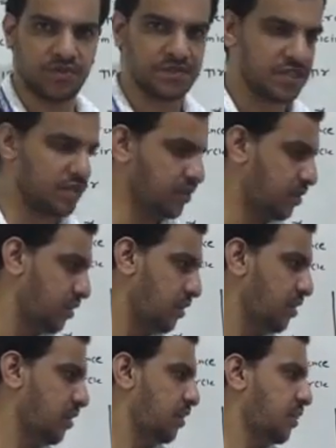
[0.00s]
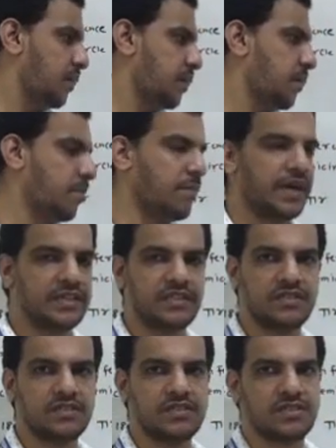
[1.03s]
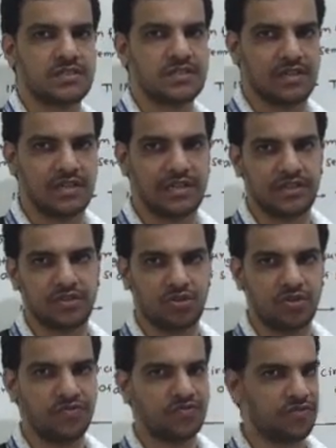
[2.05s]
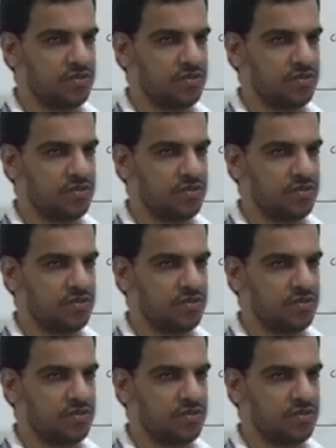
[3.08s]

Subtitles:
of circle minus length of